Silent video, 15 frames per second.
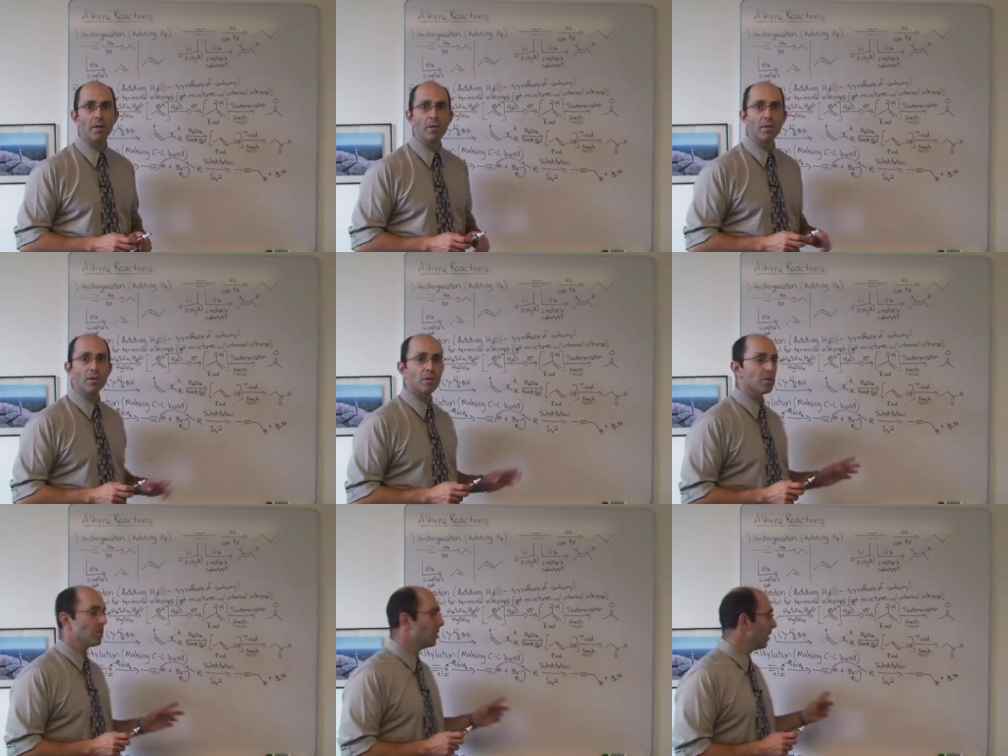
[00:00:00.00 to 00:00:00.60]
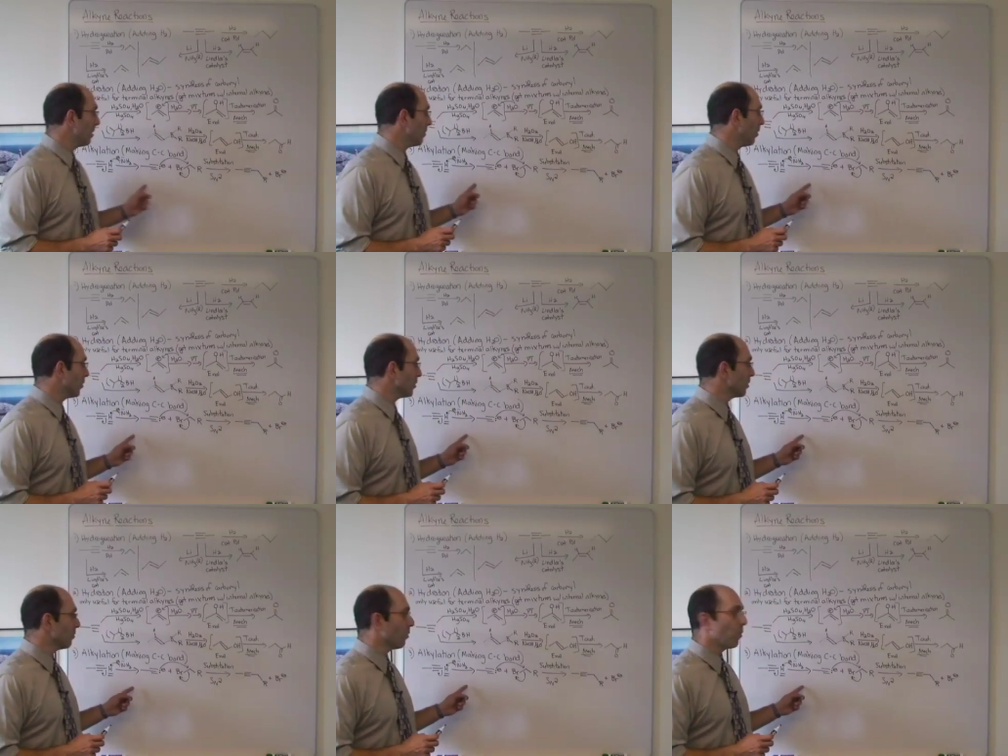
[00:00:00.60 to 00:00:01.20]
And this is the
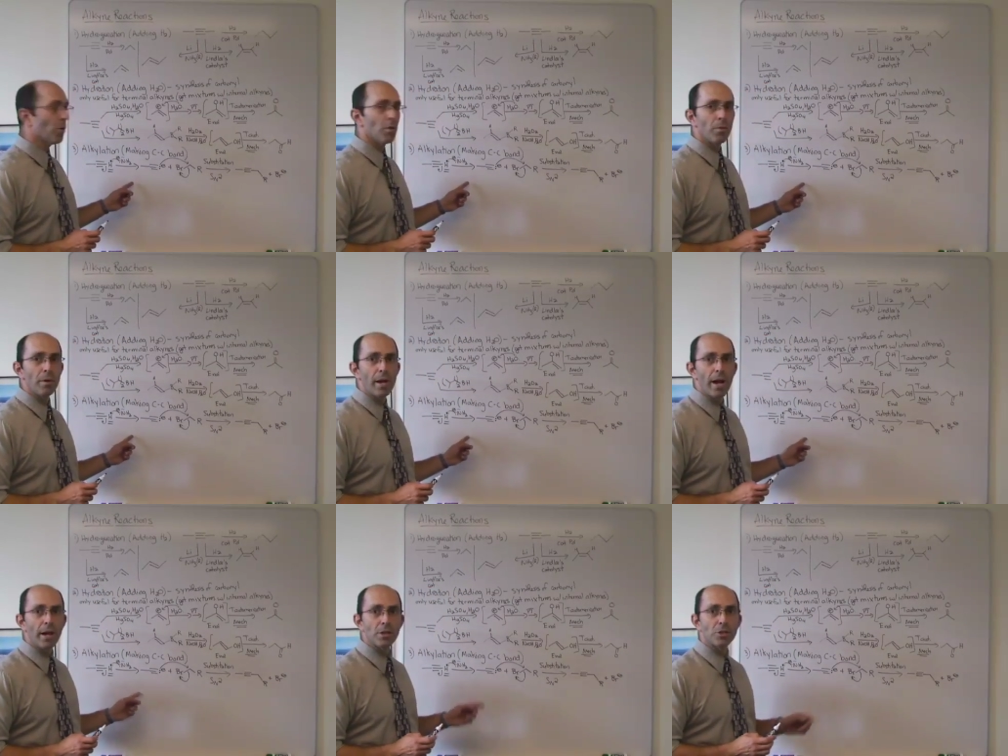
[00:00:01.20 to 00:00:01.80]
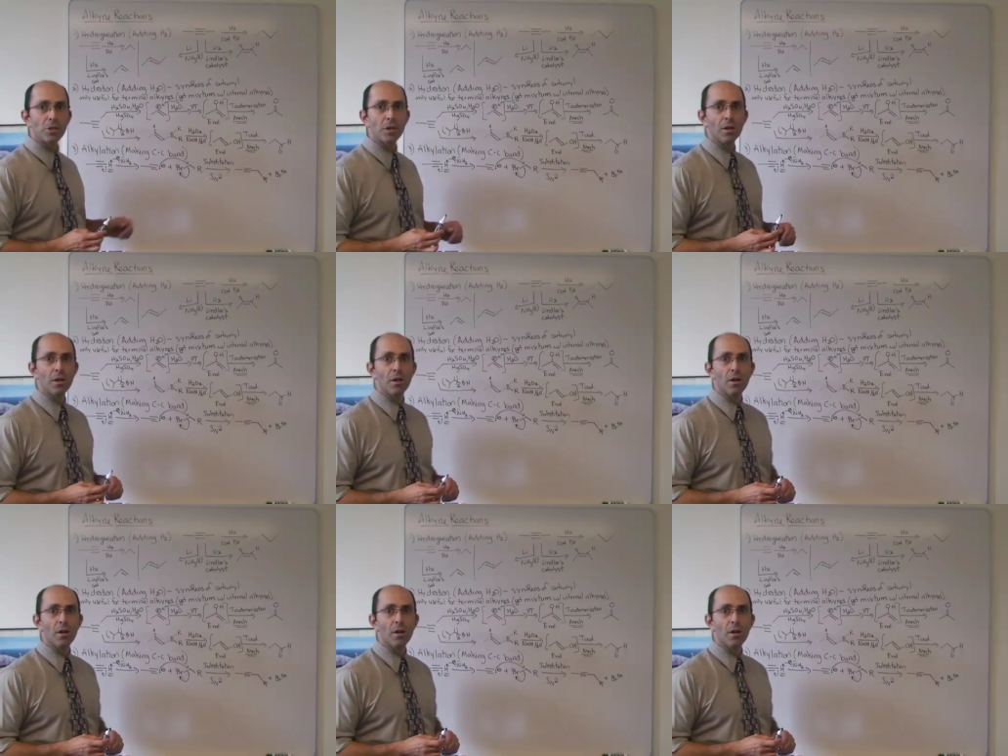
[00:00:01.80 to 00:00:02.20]
most important reaction